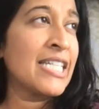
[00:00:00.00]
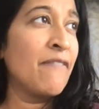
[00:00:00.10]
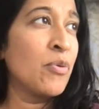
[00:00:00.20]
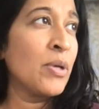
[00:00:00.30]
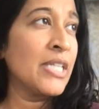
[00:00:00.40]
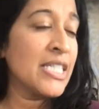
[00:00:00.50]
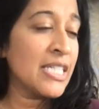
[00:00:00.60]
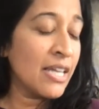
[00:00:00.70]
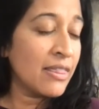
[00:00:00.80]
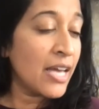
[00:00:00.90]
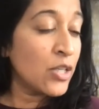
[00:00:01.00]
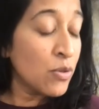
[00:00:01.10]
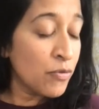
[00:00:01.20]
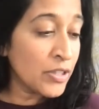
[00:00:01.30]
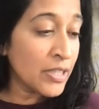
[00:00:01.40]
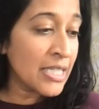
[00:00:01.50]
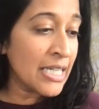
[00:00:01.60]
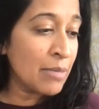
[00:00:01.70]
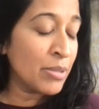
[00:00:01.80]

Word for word: Everyone listening, thank you for listening.